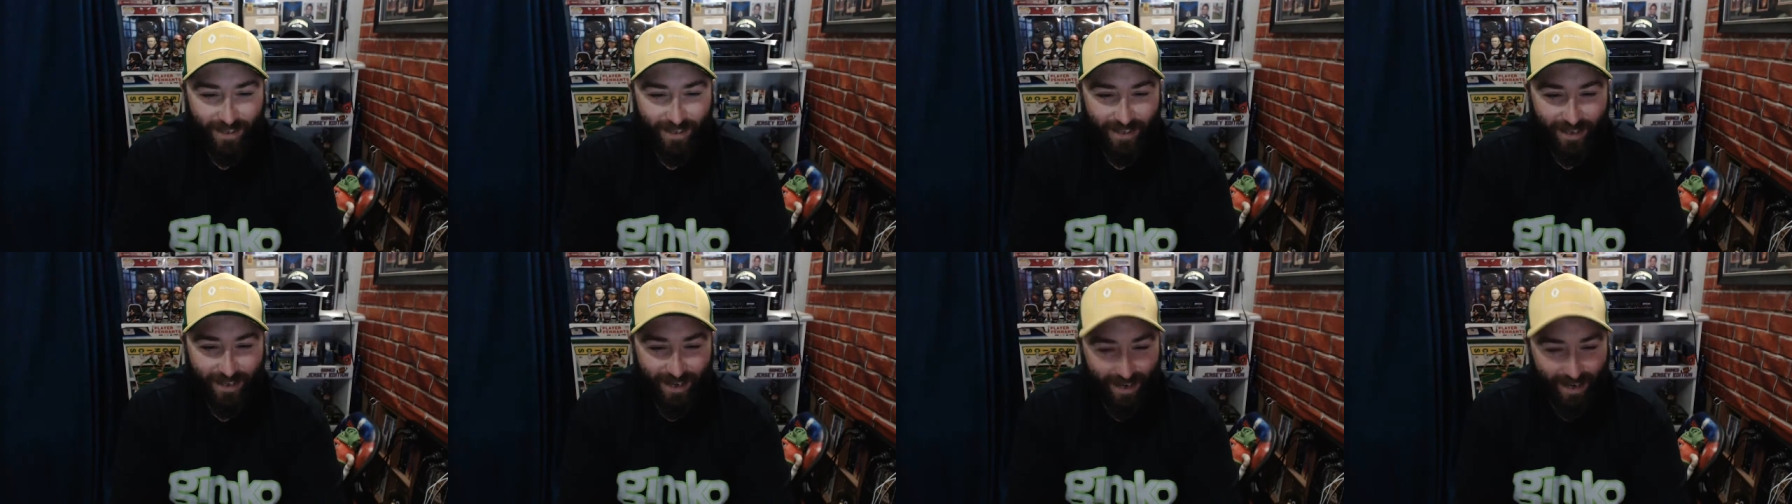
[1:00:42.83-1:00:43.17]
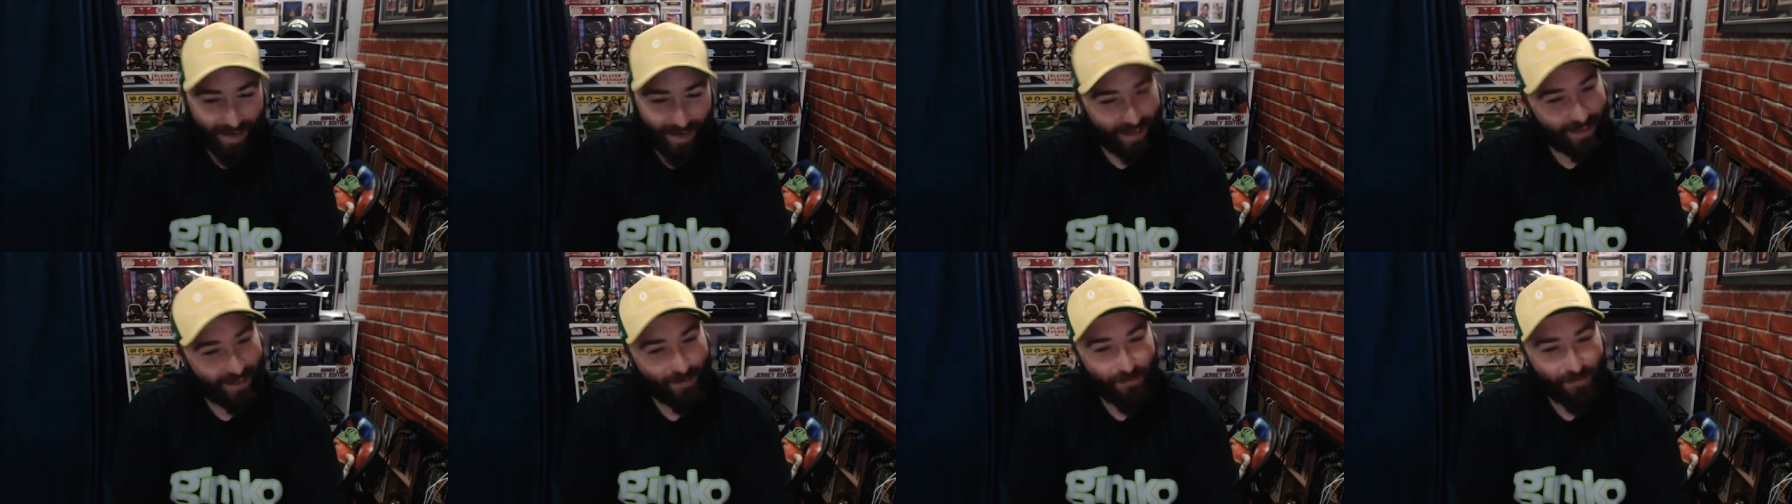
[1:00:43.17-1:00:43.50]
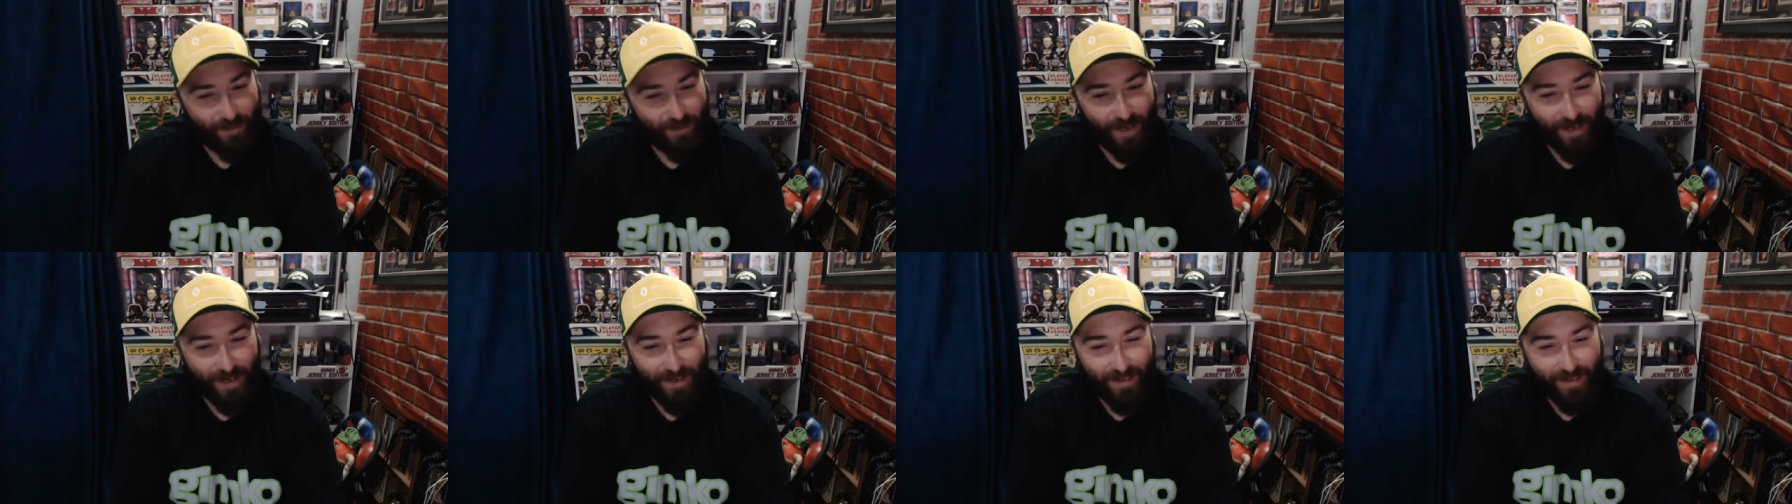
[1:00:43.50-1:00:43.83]
The
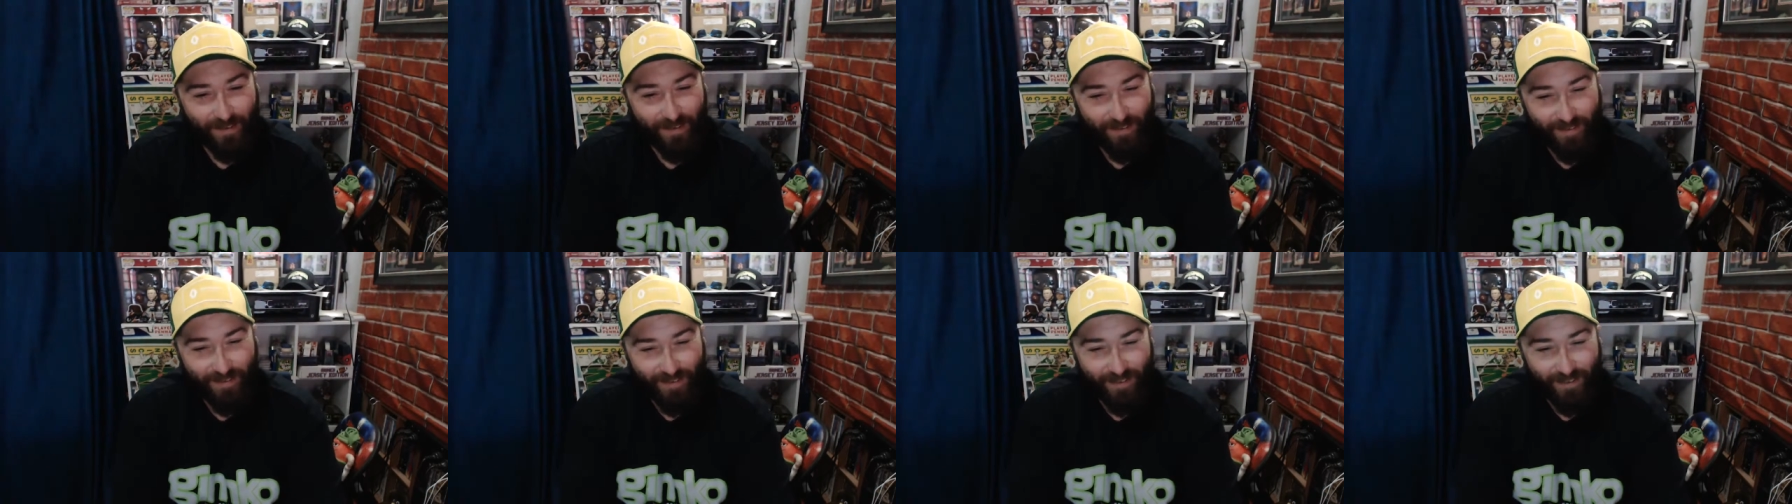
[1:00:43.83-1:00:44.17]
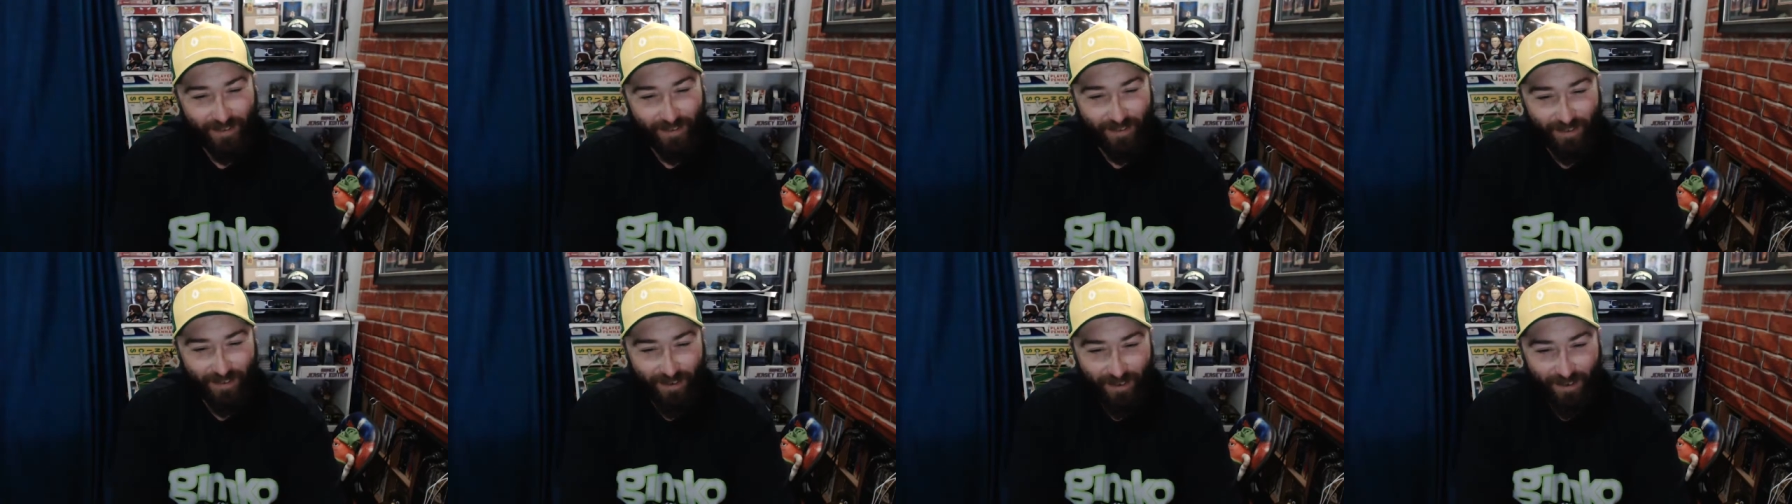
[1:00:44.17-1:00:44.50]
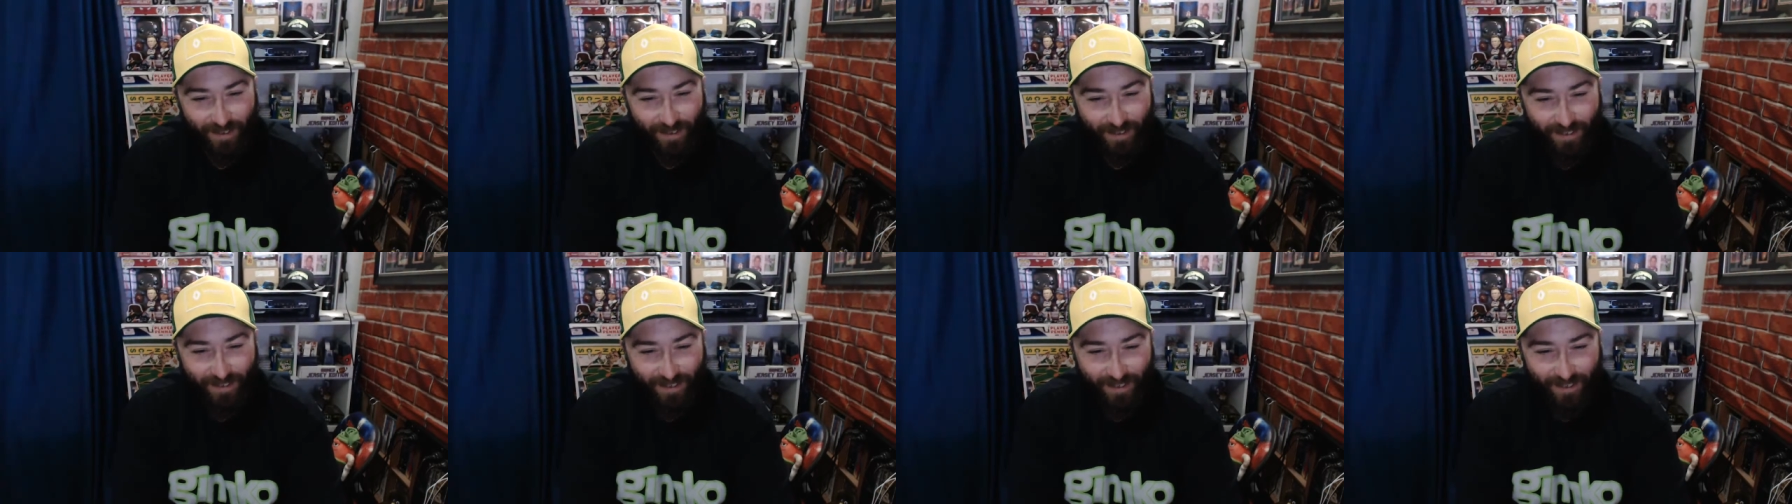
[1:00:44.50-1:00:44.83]
NFL, huge